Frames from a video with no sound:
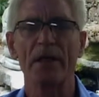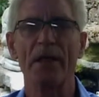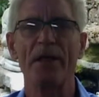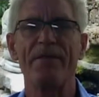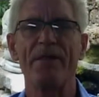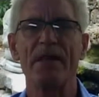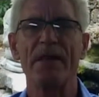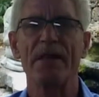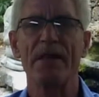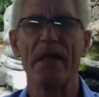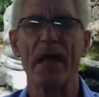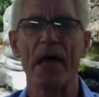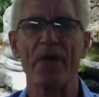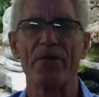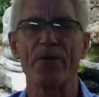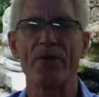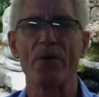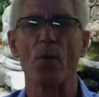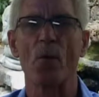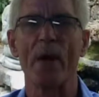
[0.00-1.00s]
living
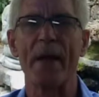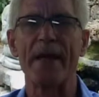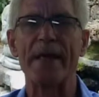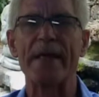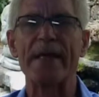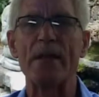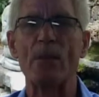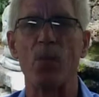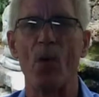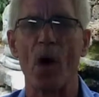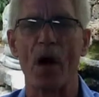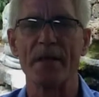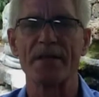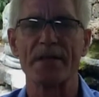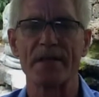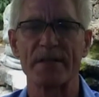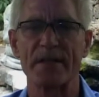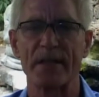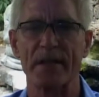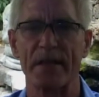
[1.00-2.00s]
together in the way He
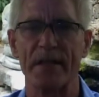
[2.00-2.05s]
wants us to